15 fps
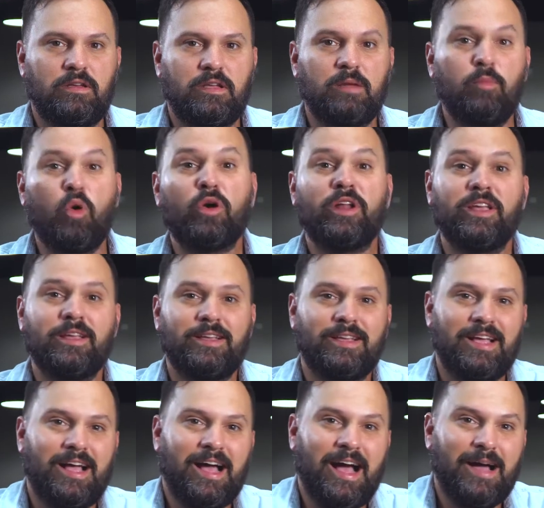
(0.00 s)
Good morning.
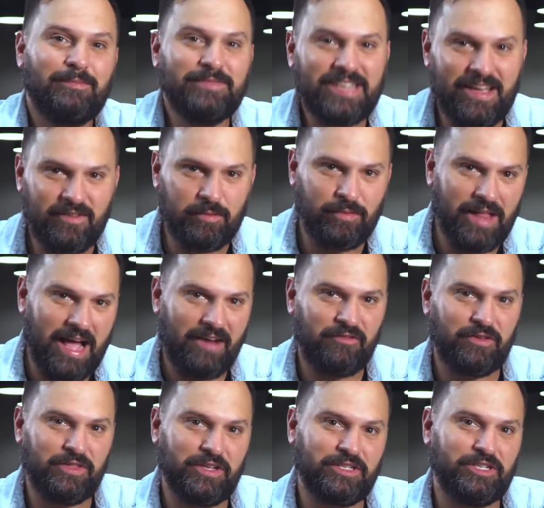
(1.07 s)
I'm David
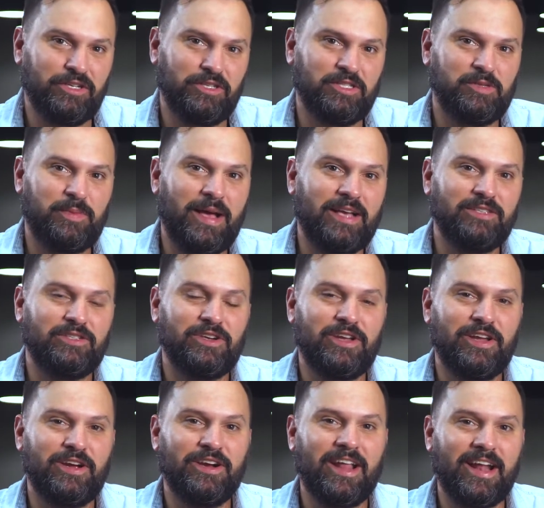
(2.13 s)
Blackford, the children's pastor
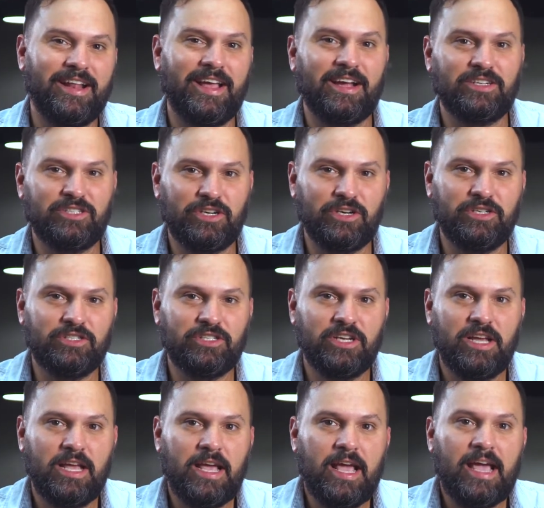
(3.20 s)
here at Antioch Church,
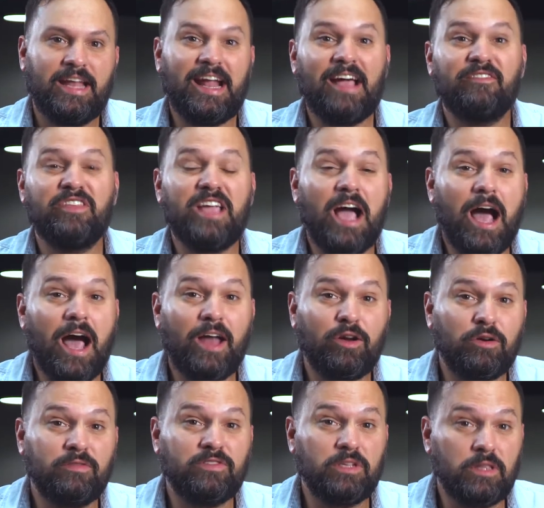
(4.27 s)
and I have the
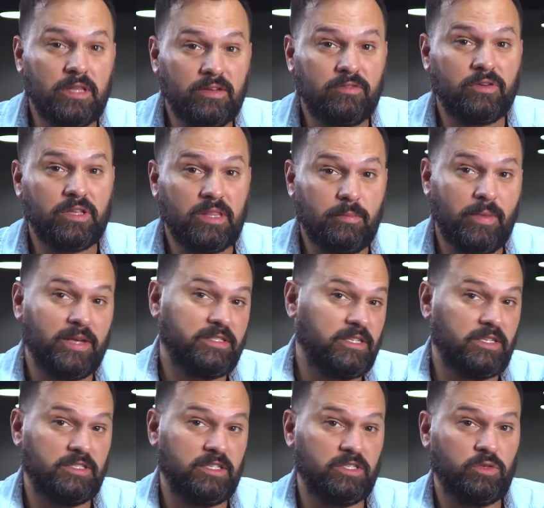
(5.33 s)
honor of delivering the
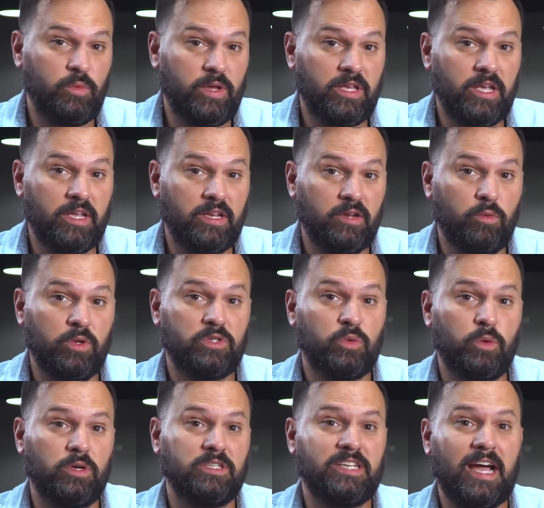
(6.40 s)
message this weekend in which
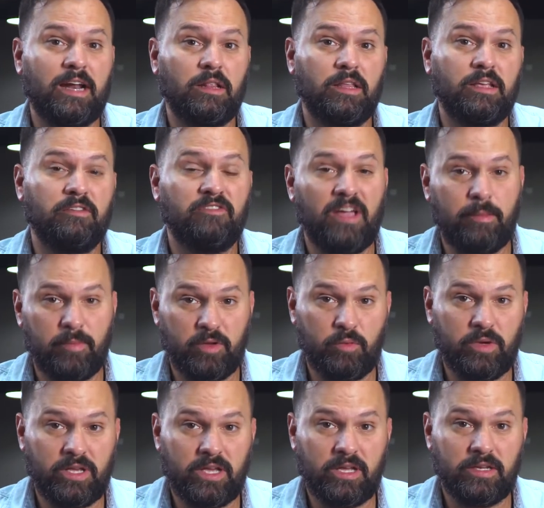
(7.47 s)
we're entitling Family
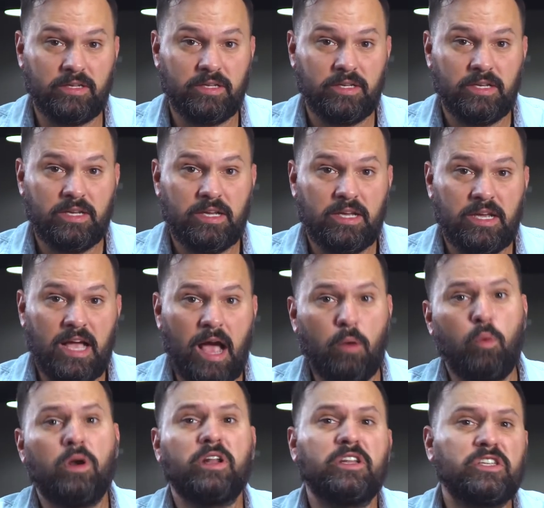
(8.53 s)
Weekend. I
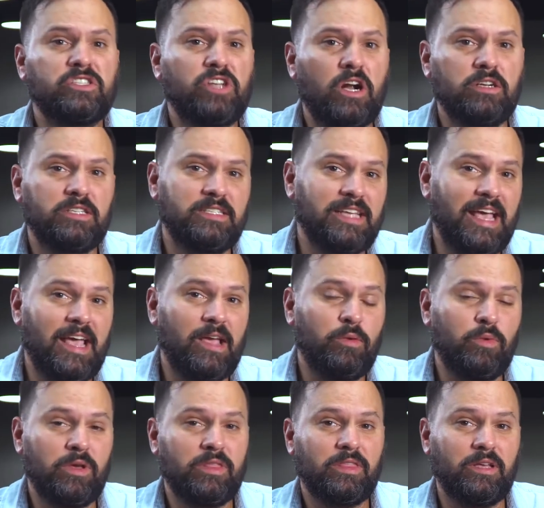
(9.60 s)
wanted to start today
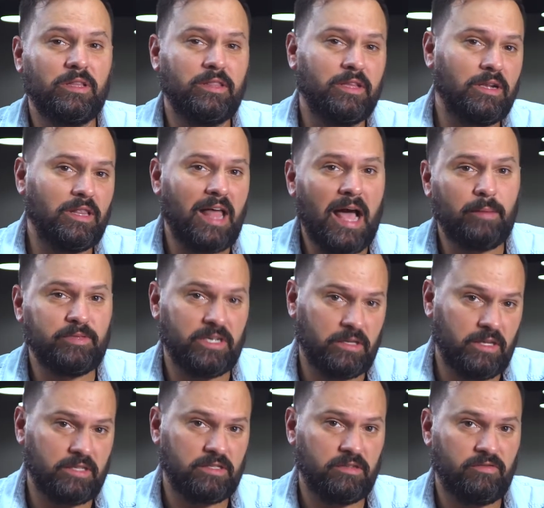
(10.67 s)
with a little
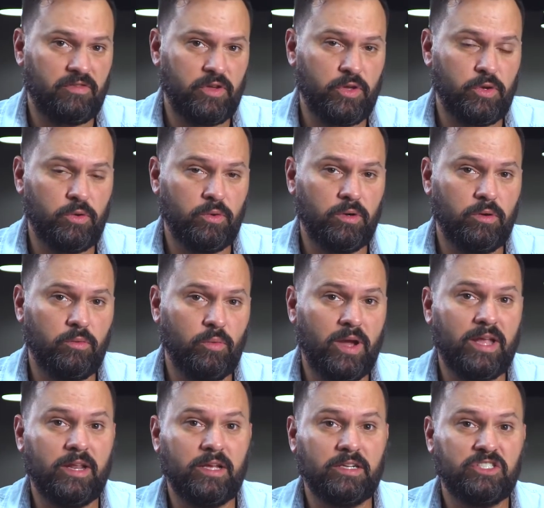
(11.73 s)
object lesson for you, a
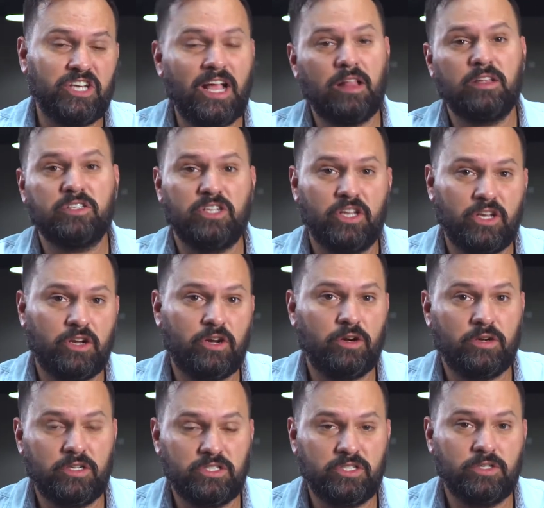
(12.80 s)
way to challenge and
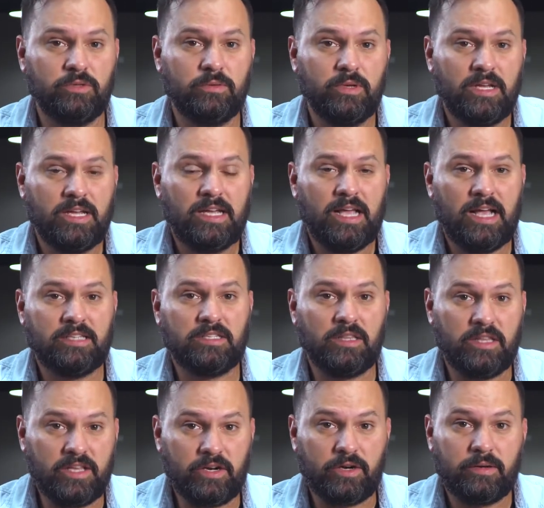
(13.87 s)
encourage you as a
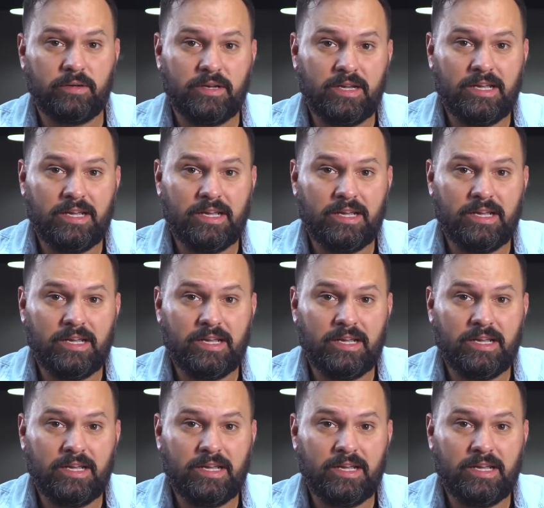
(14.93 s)
leader.